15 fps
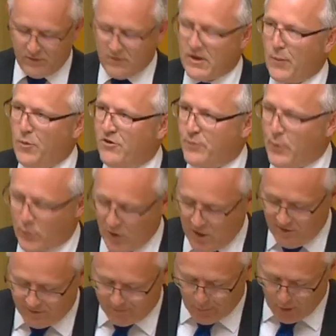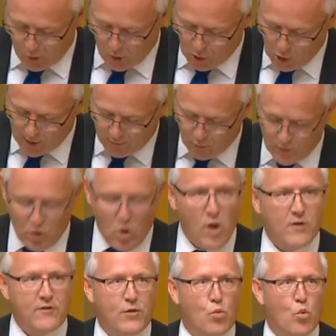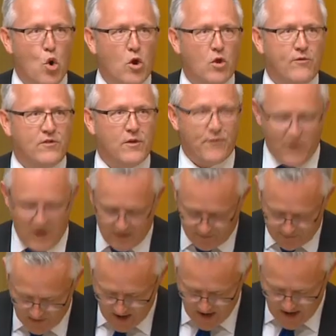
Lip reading: Deputy Speaker, I'd like to acknowledge the work of defence